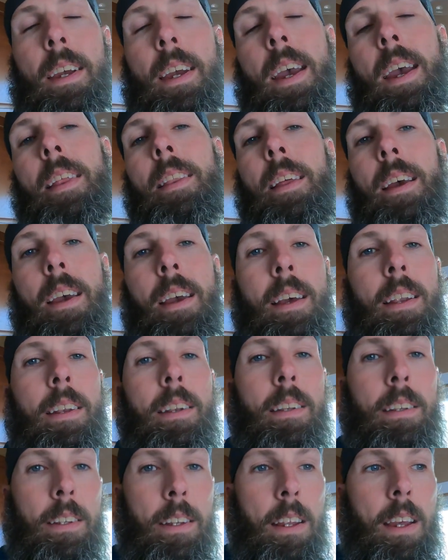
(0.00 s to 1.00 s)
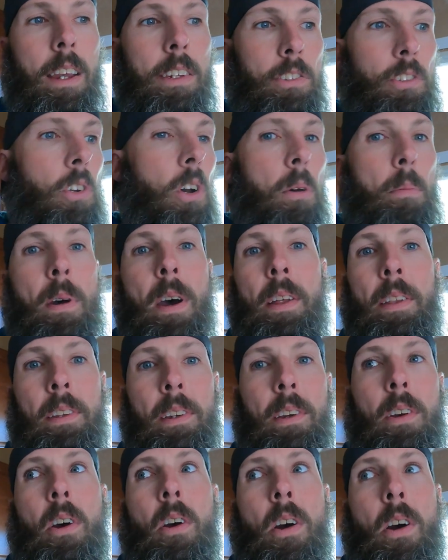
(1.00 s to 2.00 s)
and then I saw them on the
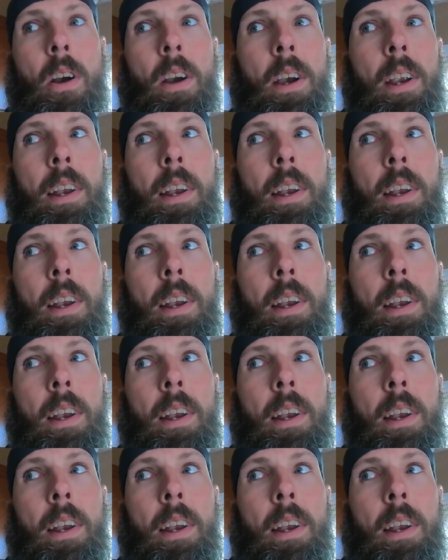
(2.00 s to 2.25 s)
car,